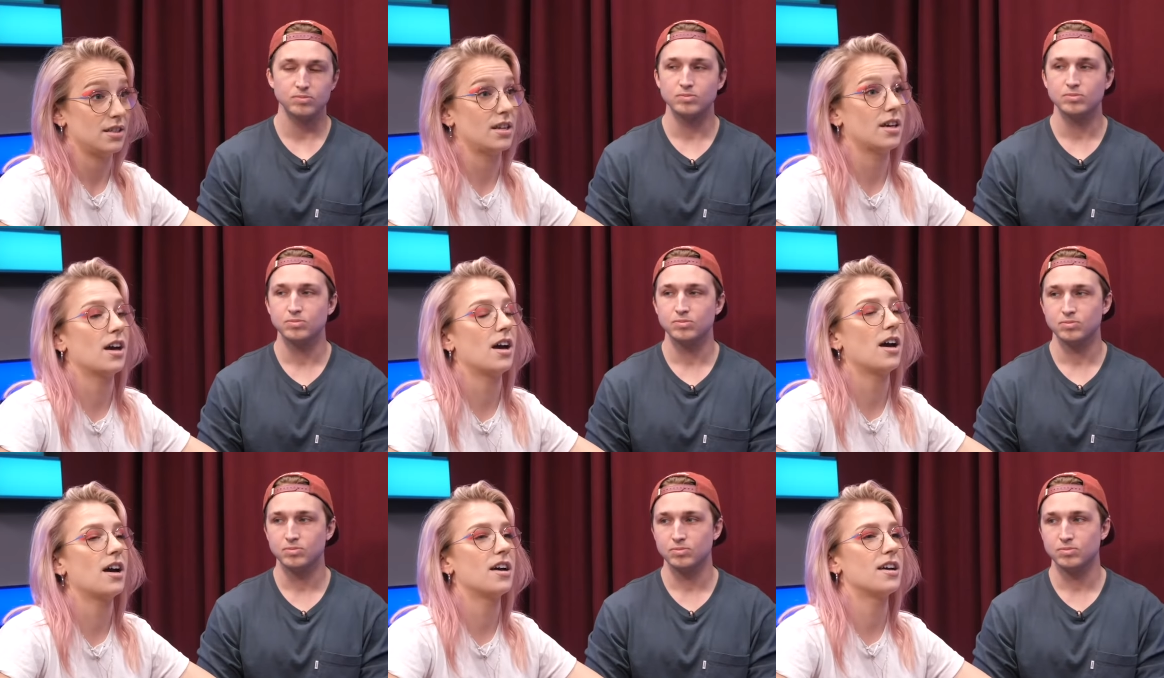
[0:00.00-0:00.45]

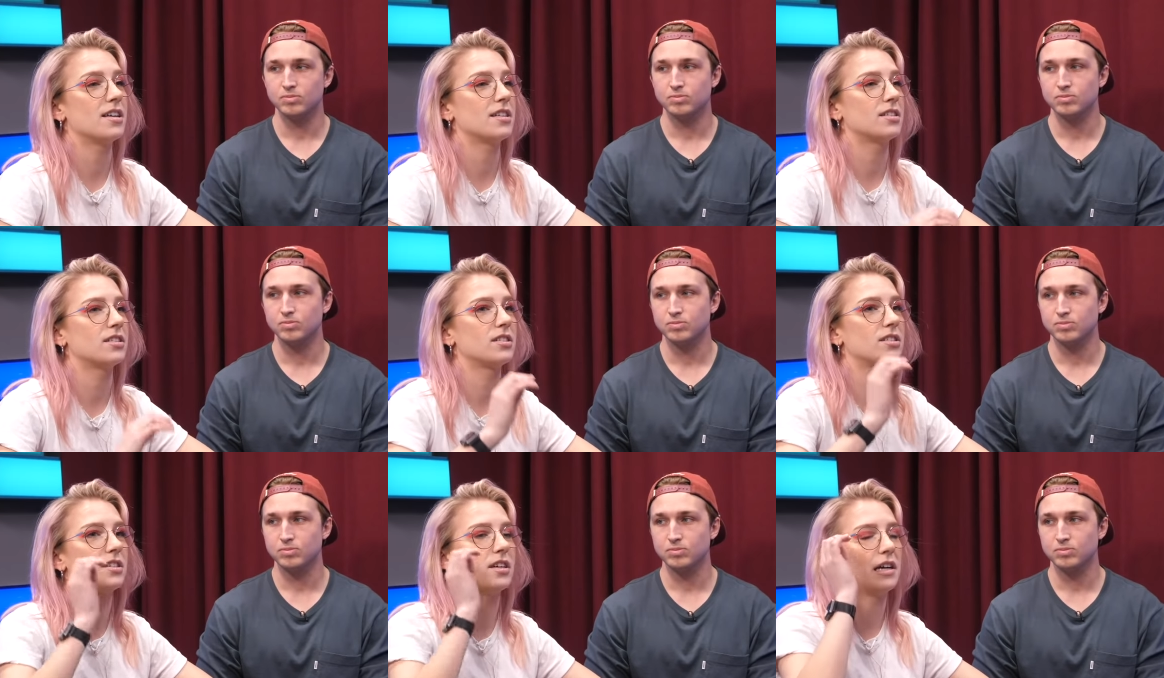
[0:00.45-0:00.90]

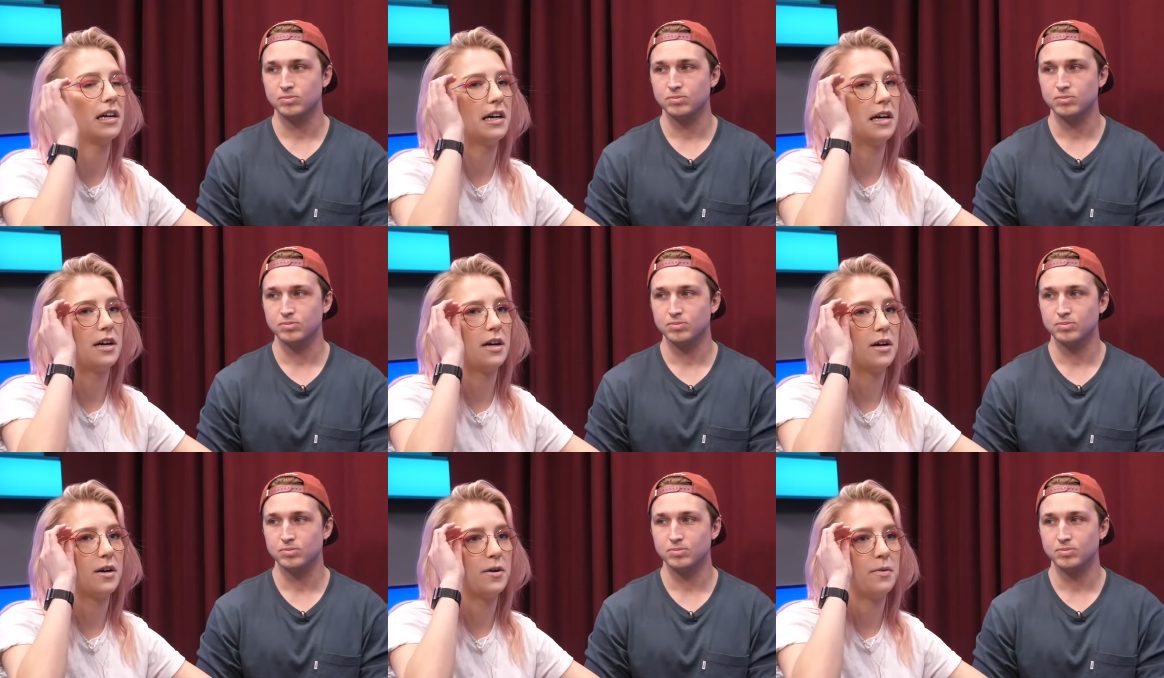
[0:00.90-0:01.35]
Speaker 1: Yes.
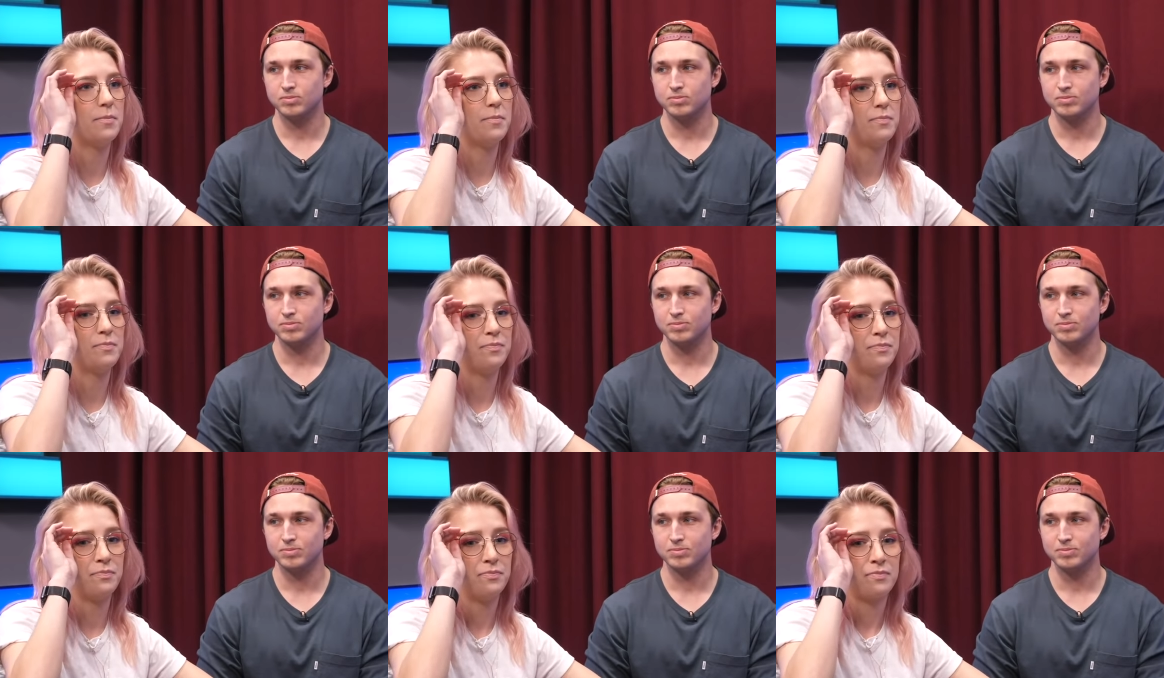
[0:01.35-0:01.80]

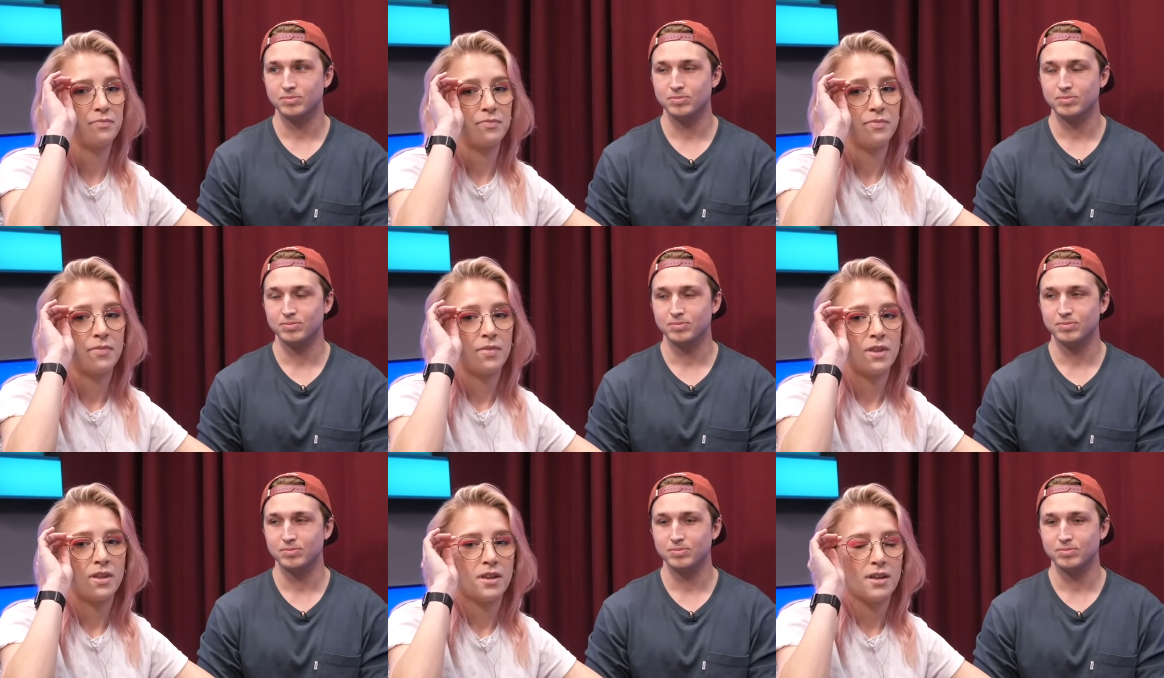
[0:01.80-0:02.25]
Um,
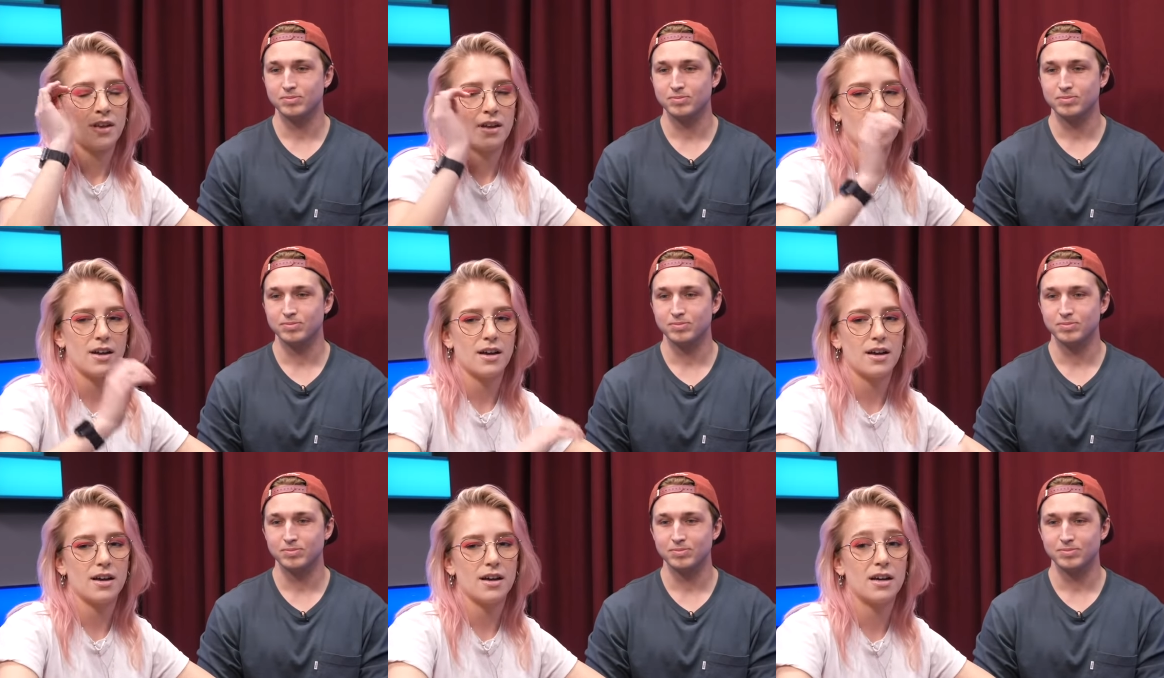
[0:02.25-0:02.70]

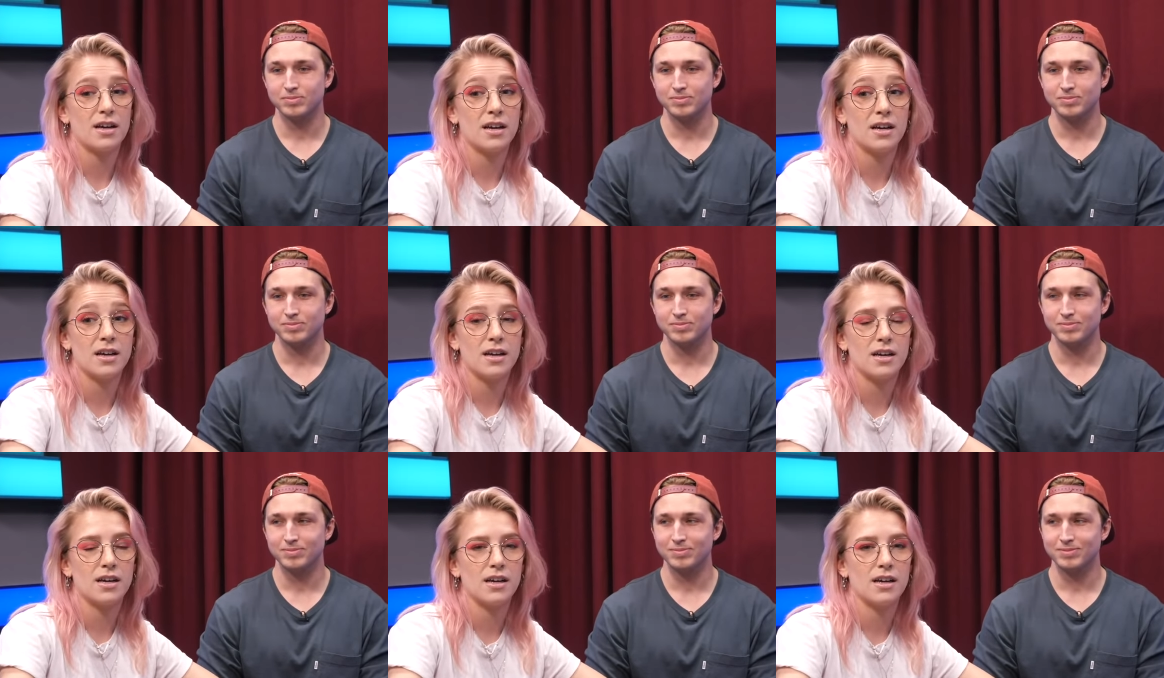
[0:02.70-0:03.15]

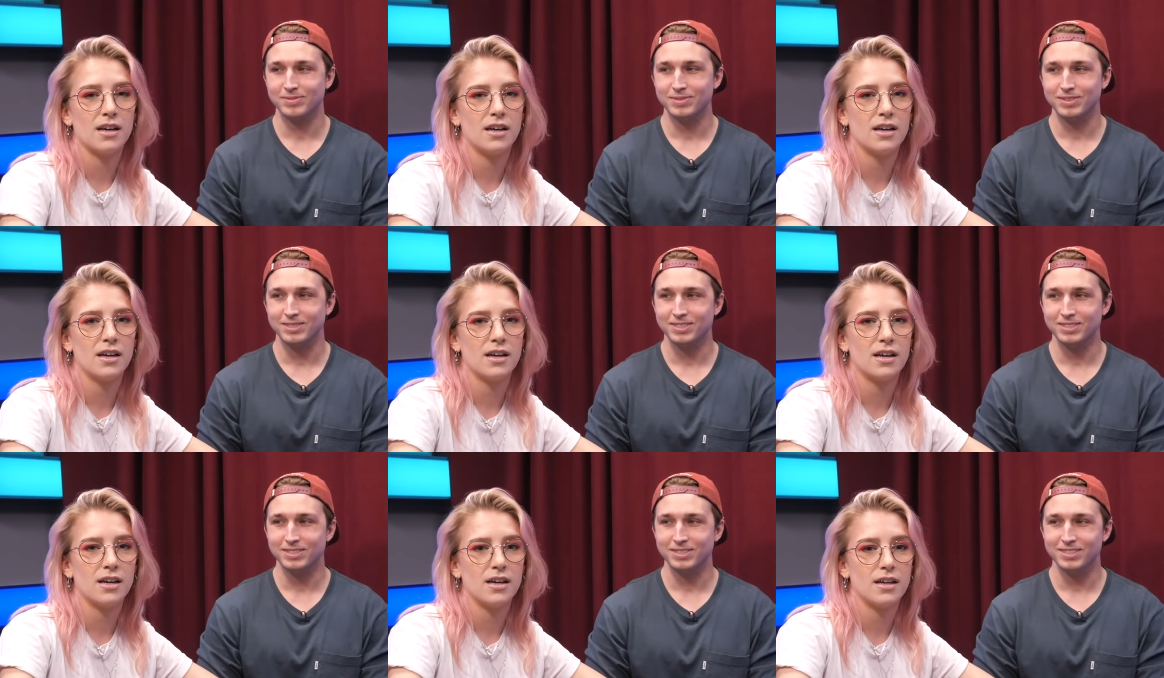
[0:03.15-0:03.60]

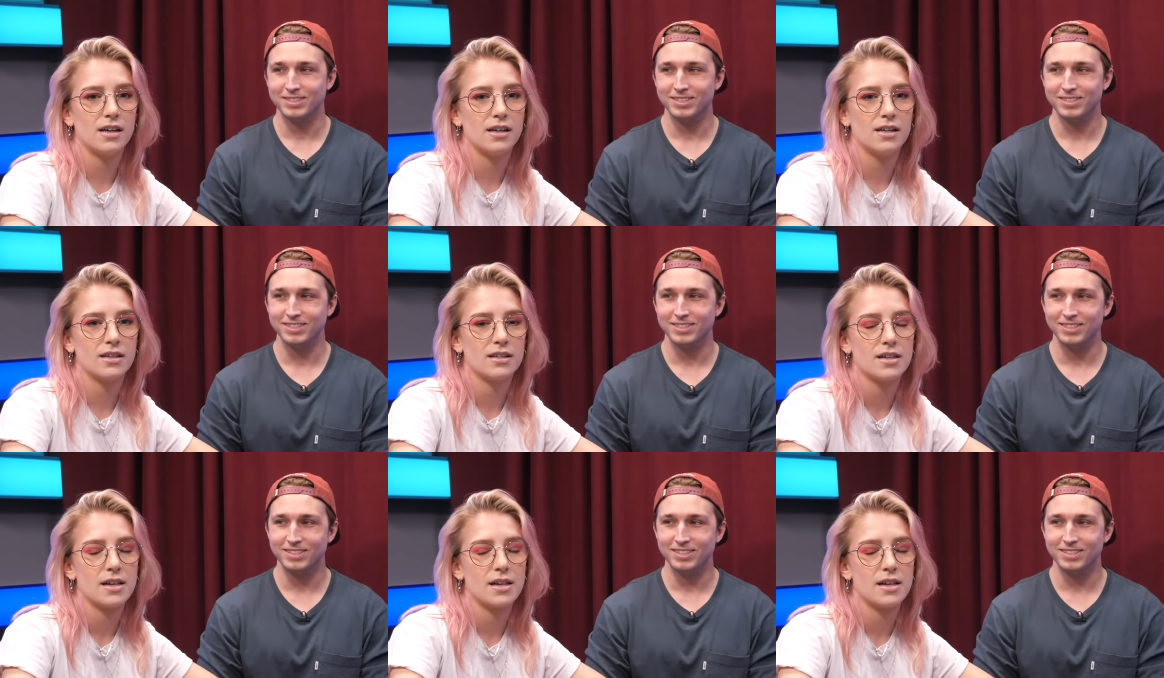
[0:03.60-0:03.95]
uh,